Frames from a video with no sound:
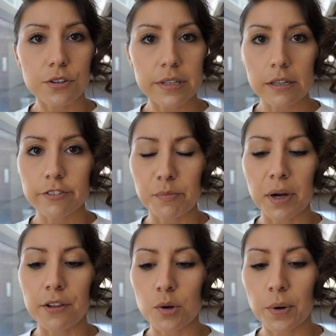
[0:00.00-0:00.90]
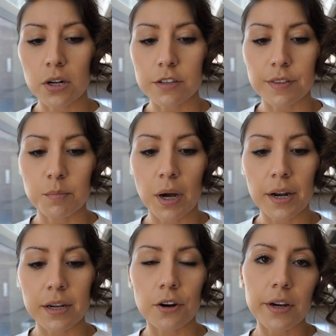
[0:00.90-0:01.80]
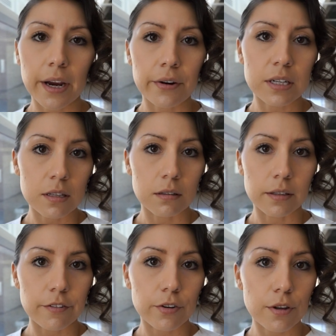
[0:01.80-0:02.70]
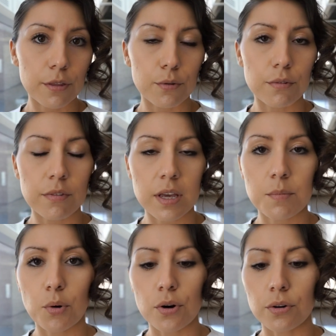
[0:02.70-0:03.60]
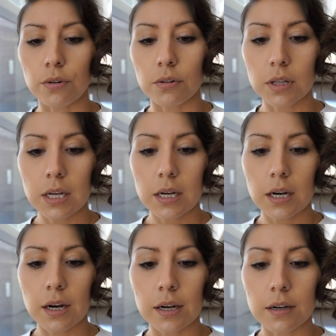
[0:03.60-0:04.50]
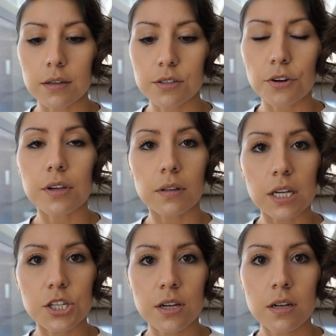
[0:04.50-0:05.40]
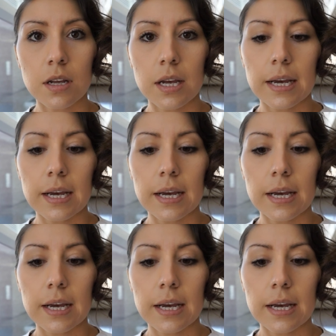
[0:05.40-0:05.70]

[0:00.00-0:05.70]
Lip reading: cells from other parts of the body are carried to the liver through the portal circulation.